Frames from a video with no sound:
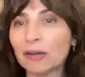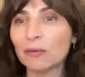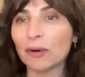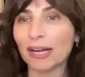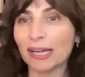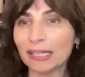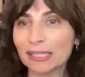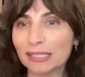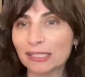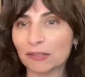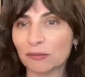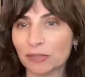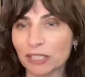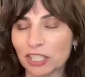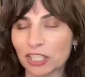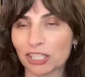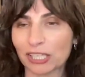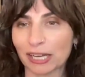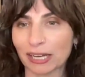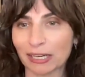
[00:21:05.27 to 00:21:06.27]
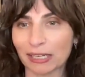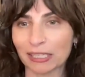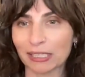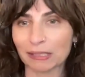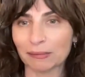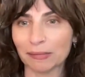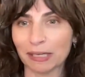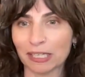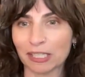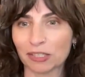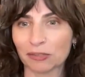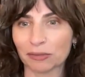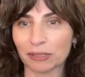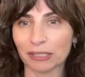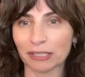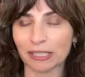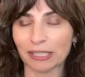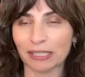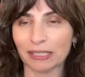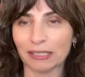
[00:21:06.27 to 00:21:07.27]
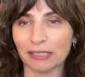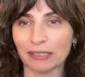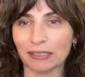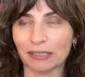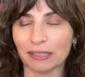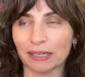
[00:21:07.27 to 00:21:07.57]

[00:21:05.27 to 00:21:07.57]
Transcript: ways in which Zionism has really